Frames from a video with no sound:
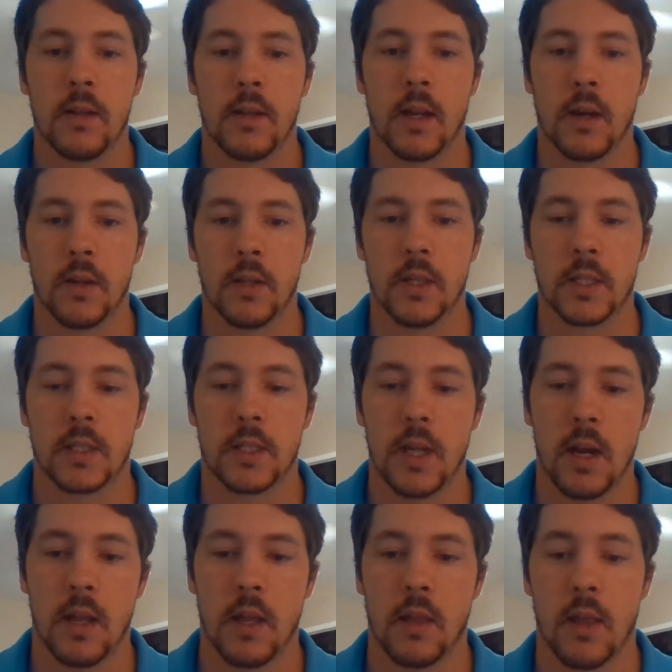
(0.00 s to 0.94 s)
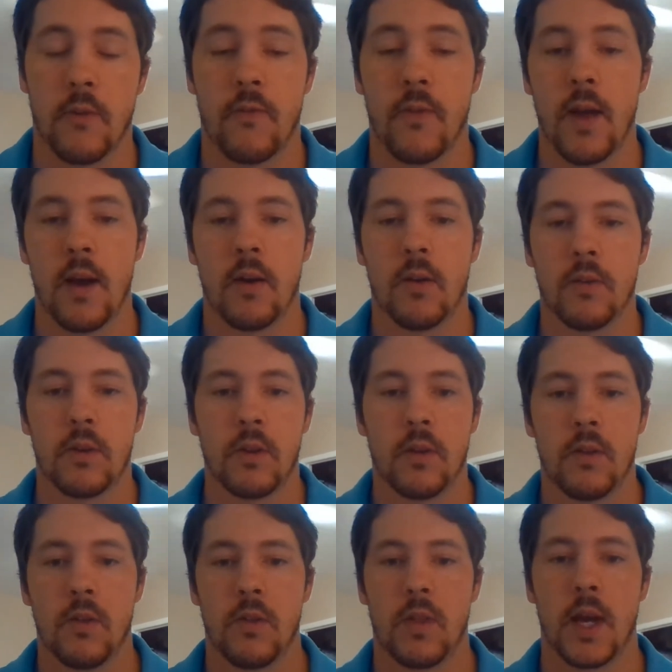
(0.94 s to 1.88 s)
Now, in this study, they found
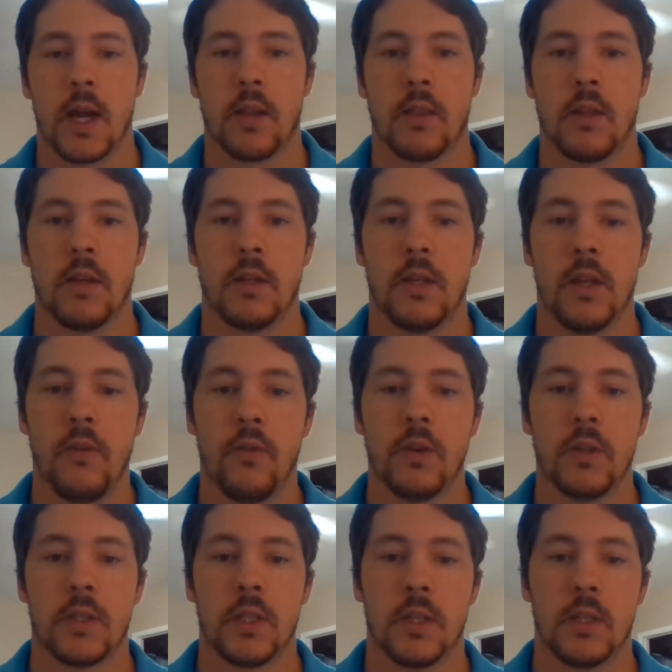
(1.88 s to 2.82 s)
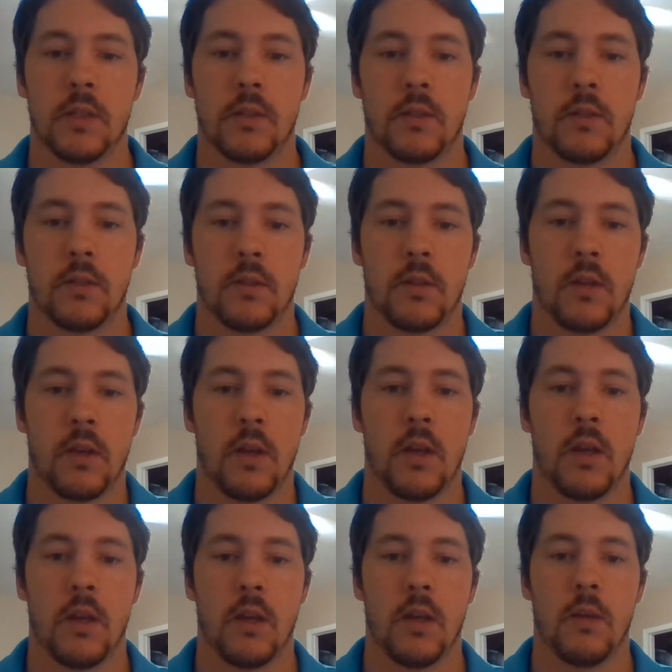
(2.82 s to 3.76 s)
that the differences
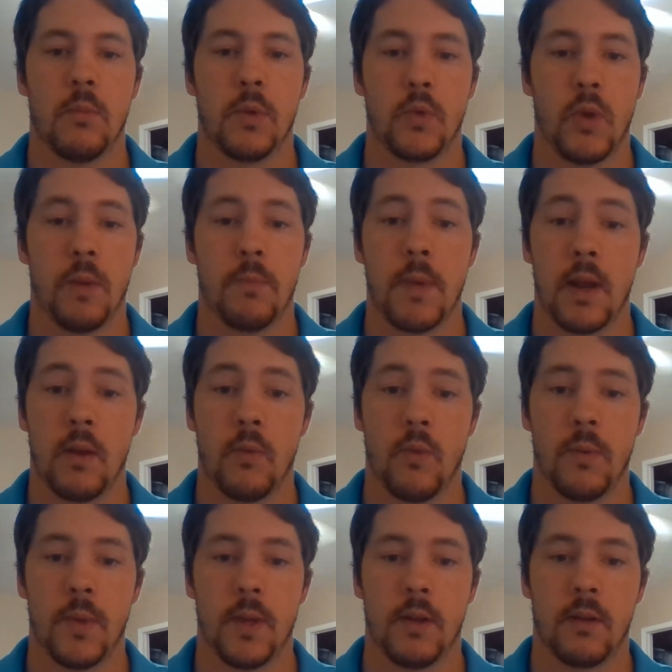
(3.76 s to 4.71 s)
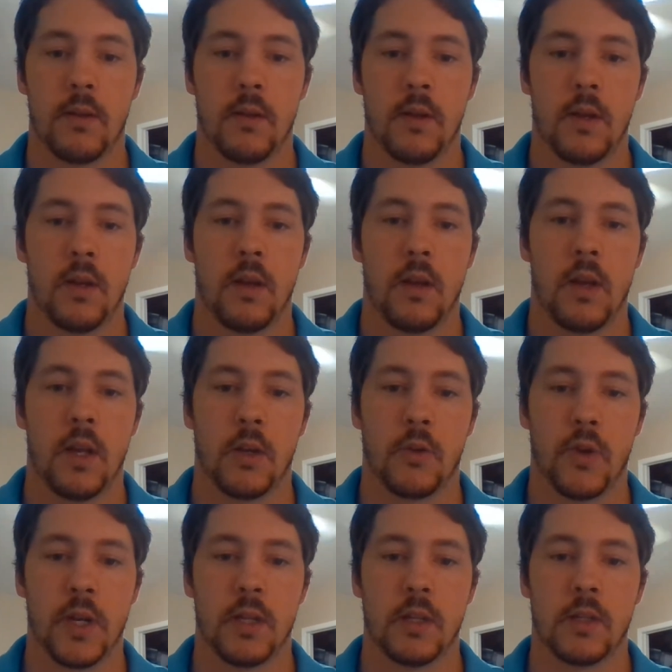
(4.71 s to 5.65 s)
between men and women in
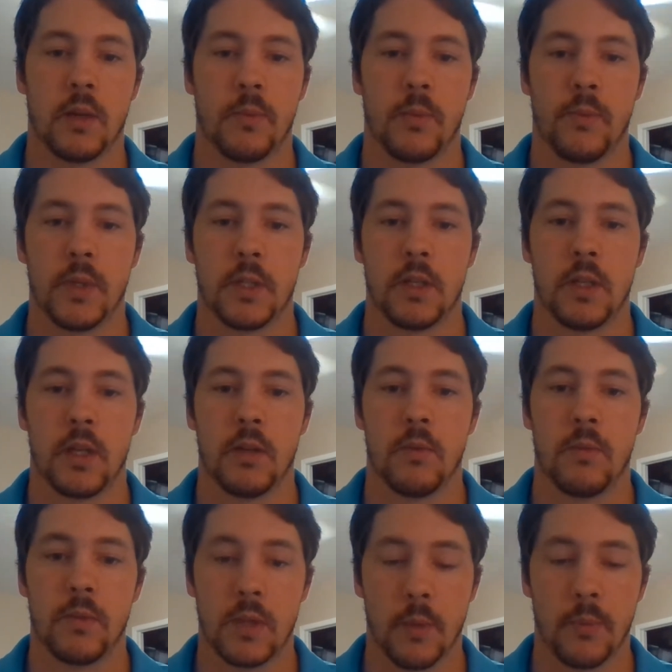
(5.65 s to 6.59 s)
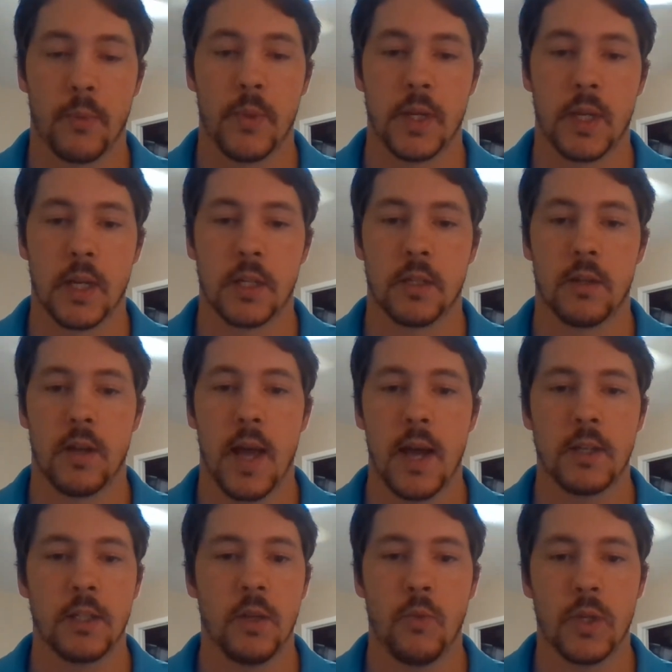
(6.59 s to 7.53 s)
creatine supplementation
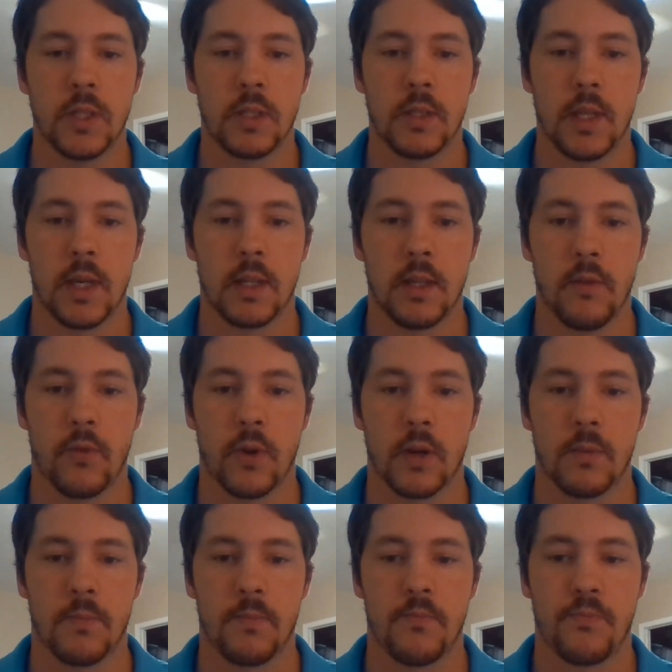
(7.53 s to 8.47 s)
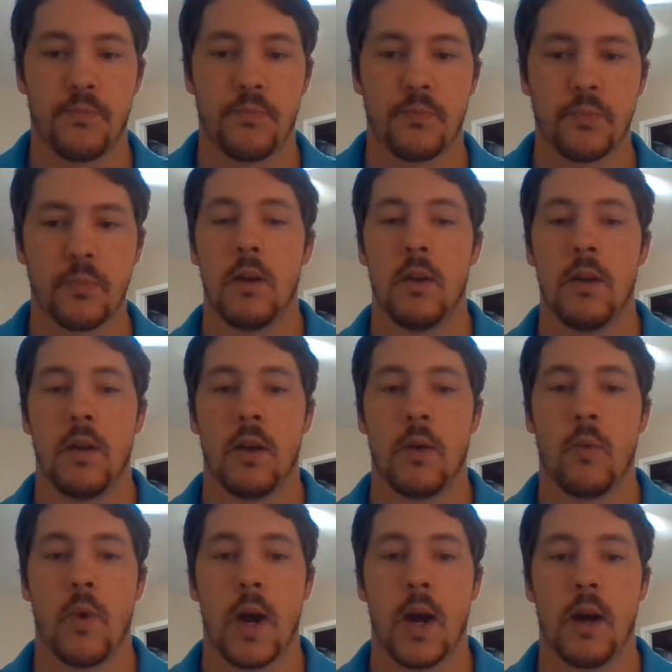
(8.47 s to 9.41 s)
actually wasn't that different.
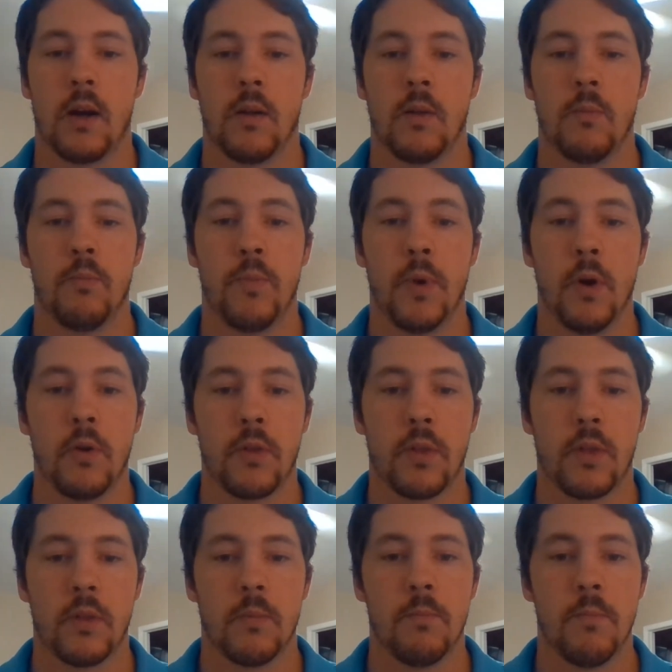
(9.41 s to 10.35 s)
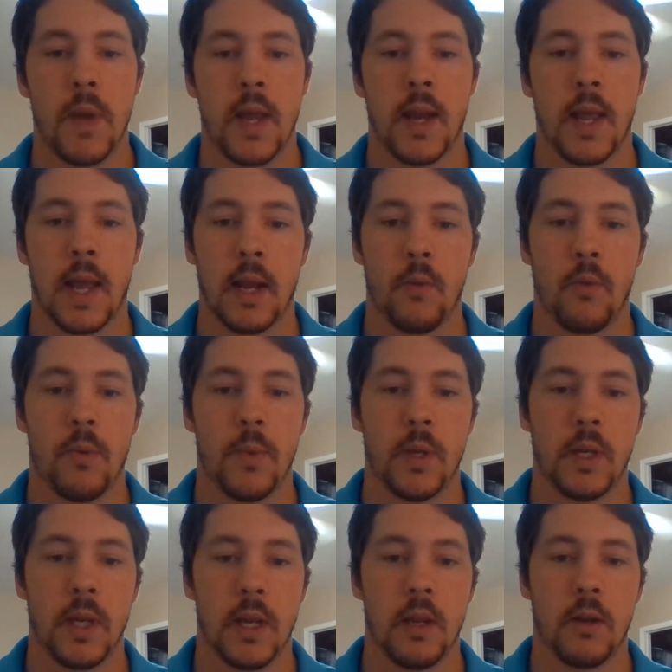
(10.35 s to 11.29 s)
While both men and
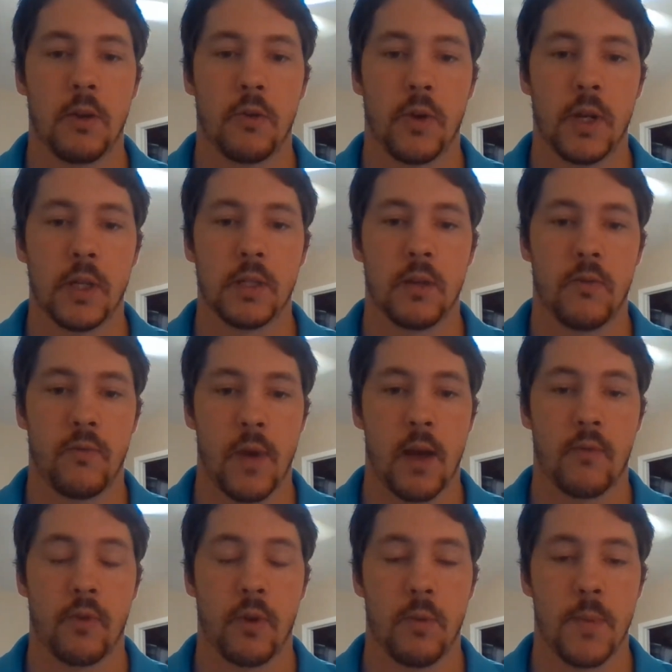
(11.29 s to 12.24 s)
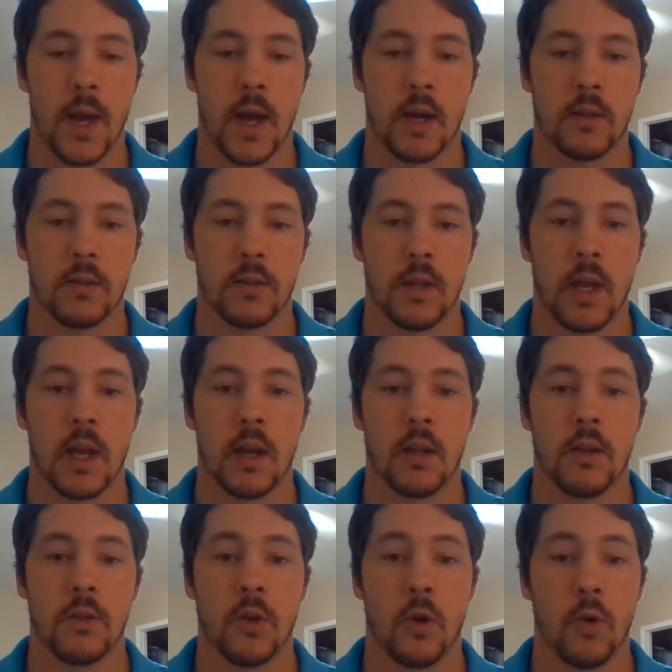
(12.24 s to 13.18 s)
women did increase in fat-free mass and
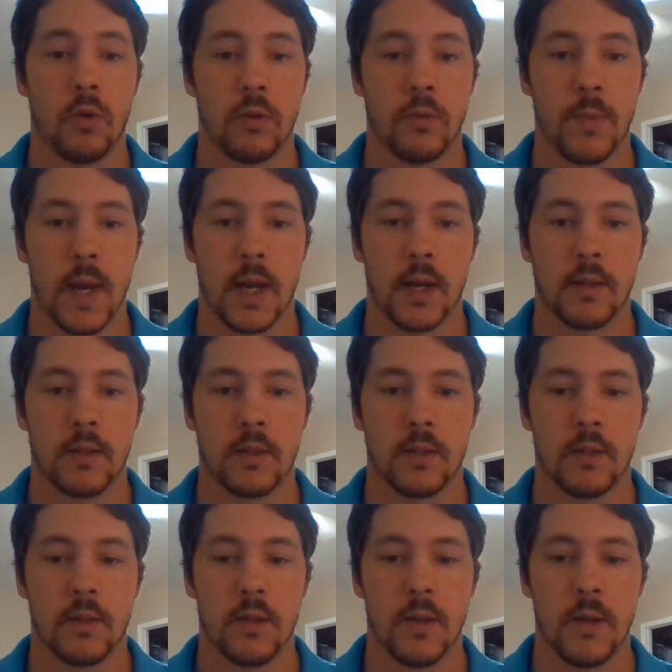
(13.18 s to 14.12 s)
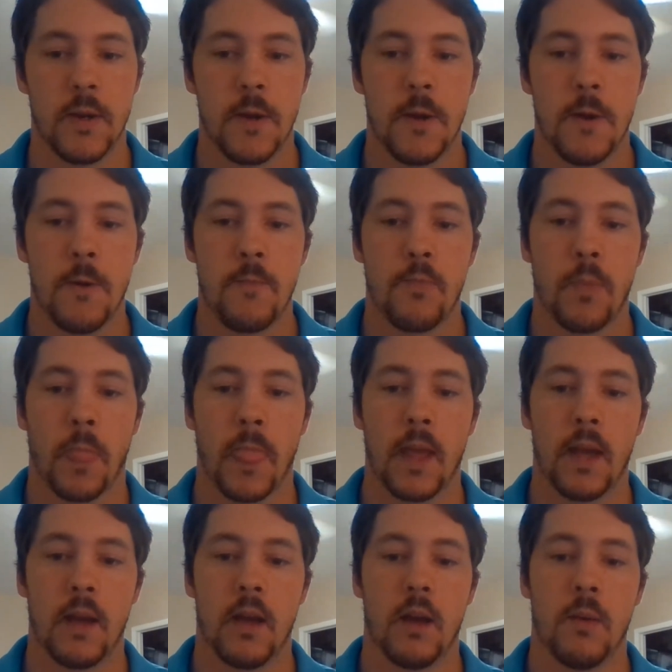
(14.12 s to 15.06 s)
in total mass,
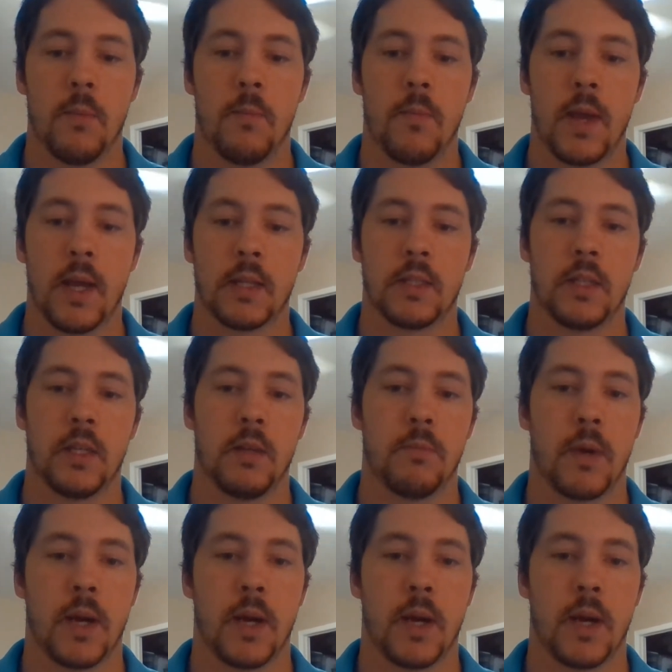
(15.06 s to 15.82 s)
as seen